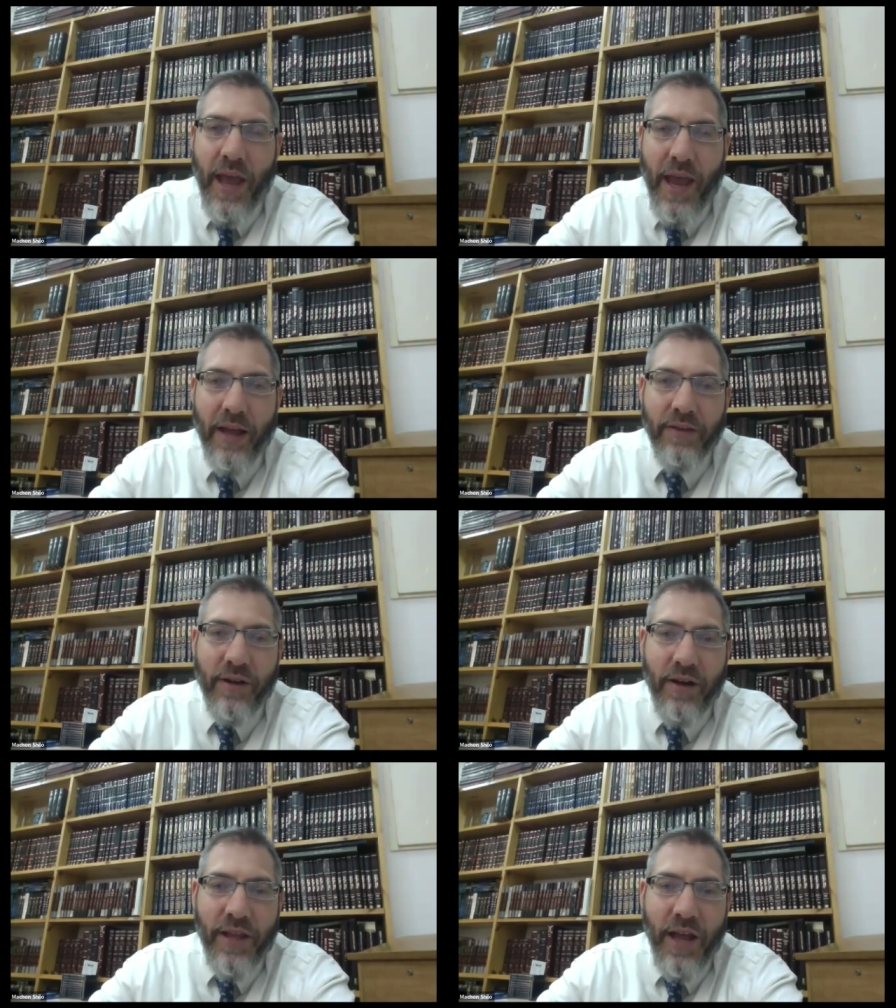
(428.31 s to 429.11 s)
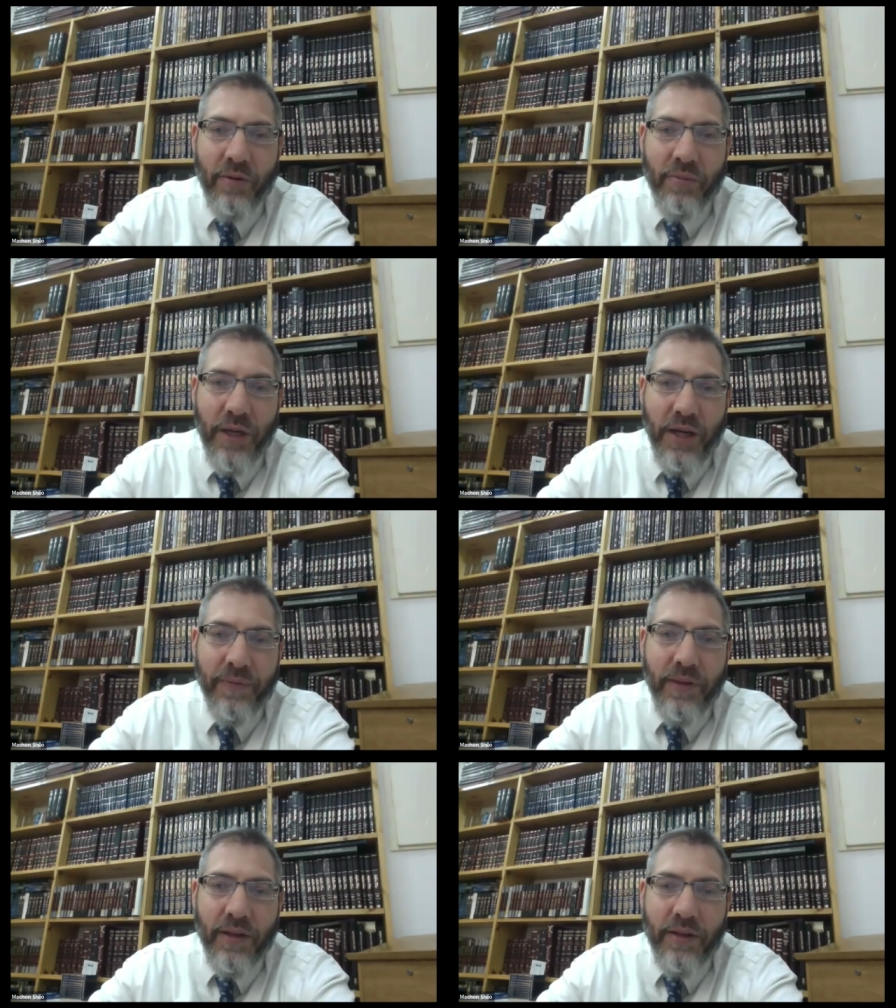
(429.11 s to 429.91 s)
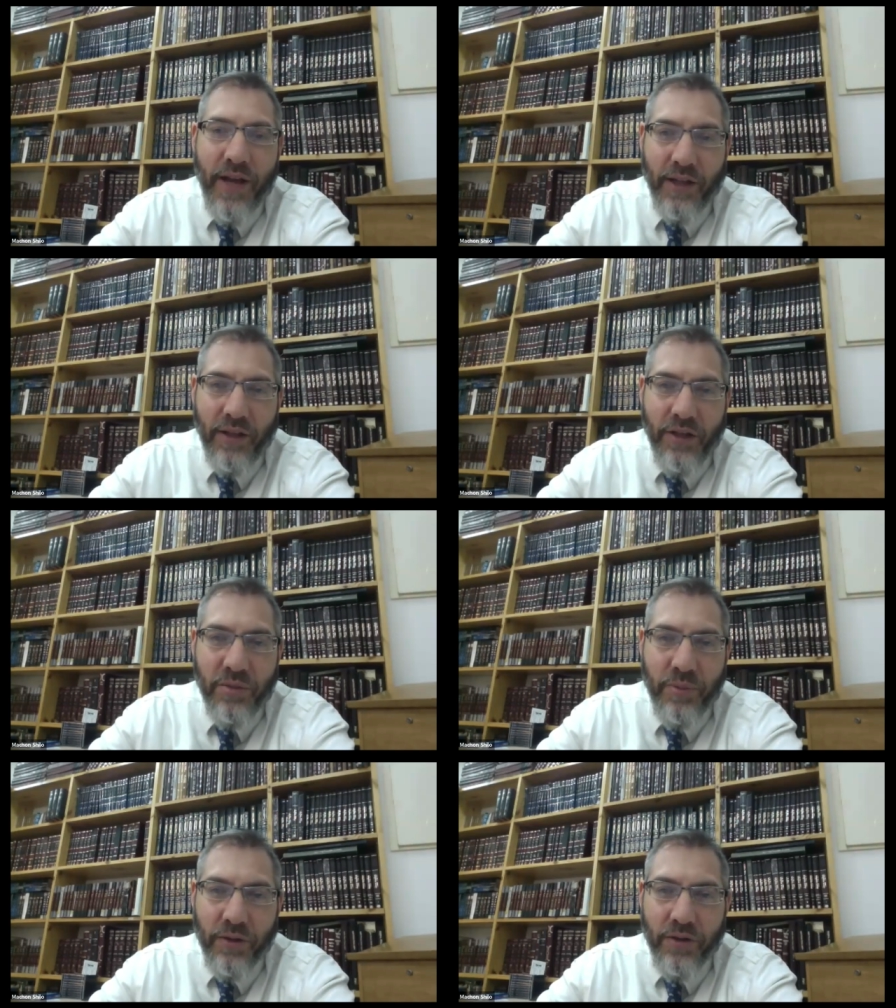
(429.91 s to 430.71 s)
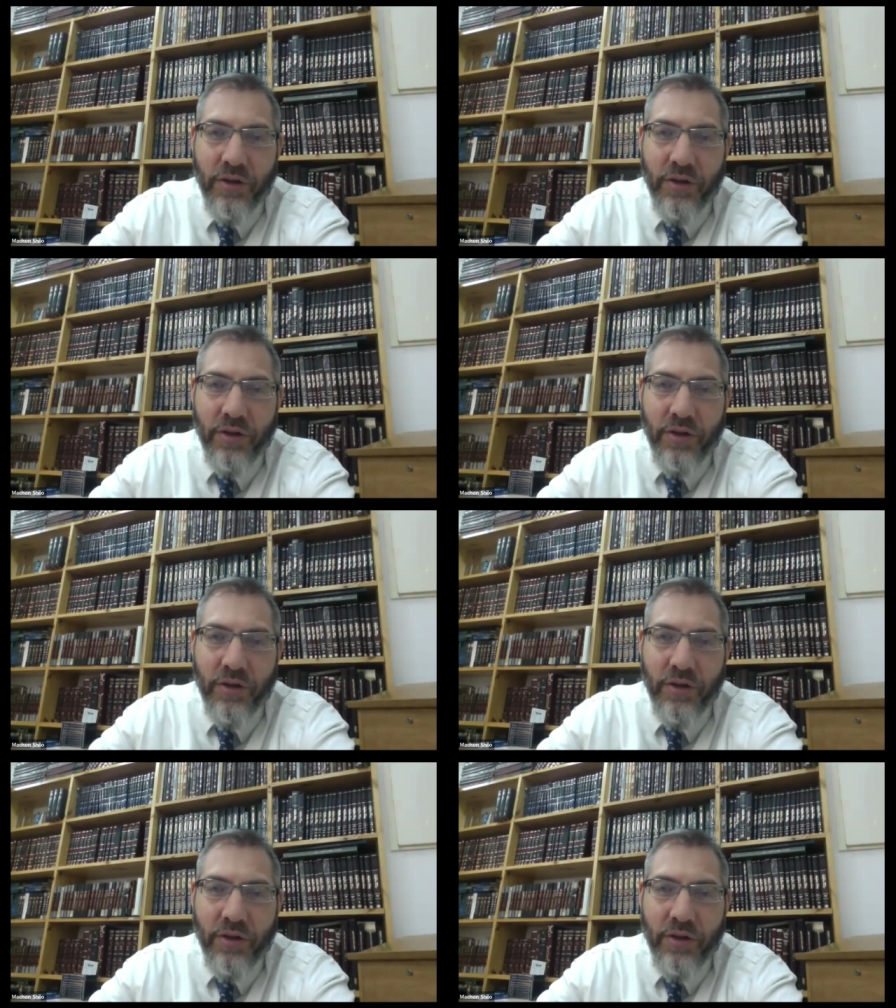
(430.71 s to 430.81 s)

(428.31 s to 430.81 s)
and that would be technically superior.